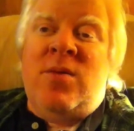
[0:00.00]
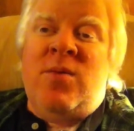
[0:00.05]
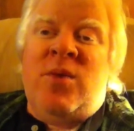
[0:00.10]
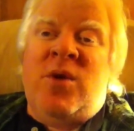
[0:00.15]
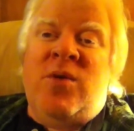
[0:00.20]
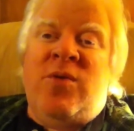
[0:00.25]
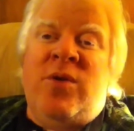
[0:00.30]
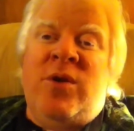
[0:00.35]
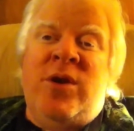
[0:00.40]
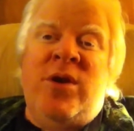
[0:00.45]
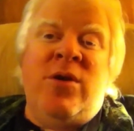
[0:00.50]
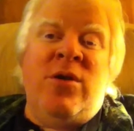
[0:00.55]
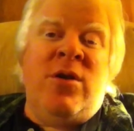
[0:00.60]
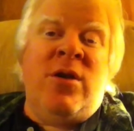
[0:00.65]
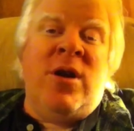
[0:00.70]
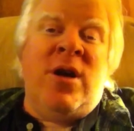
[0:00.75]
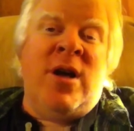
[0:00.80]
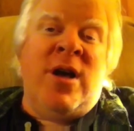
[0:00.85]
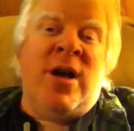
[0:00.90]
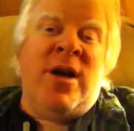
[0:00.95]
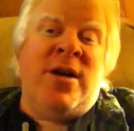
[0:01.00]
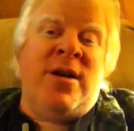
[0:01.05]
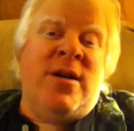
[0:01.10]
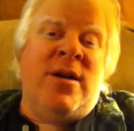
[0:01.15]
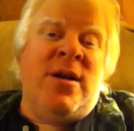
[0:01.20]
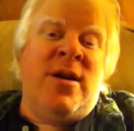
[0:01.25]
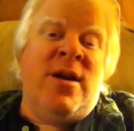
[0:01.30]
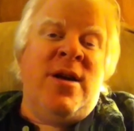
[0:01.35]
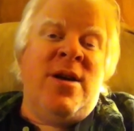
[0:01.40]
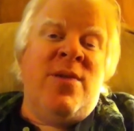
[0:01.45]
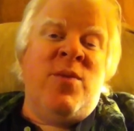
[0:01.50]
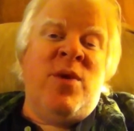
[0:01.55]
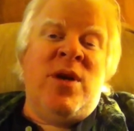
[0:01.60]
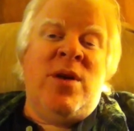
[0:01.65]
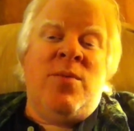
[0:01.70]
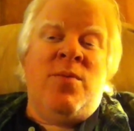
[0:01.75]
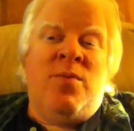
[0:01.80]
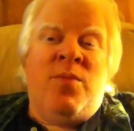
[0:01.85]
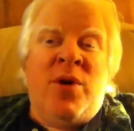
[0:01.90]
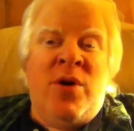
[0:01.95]
But when you're hot, and I
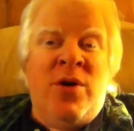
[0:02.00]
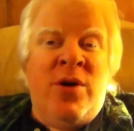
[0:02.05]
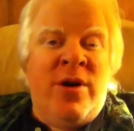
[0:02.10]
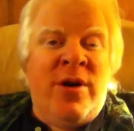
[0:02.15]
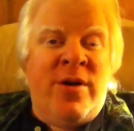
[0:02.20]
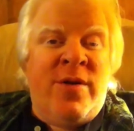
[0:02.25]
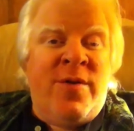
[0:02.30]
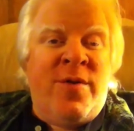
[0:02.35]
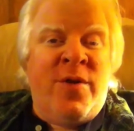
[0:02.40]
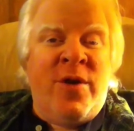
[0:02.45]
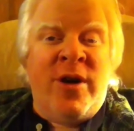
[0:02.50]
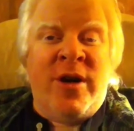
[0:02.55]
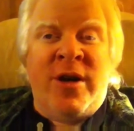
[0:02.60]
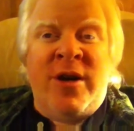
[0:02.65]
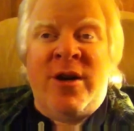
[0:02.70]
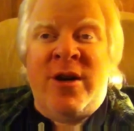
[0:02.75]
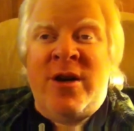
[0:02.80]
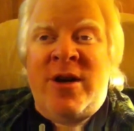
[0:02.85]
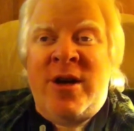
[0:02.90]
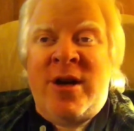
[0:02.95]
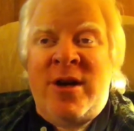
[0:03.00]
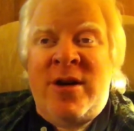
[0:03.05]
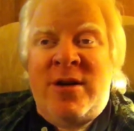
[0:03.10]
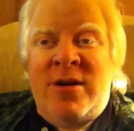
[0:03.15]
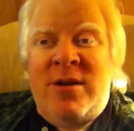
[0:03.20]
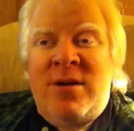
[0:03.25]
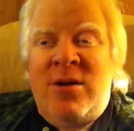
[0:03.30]
mean burning friggin' hot,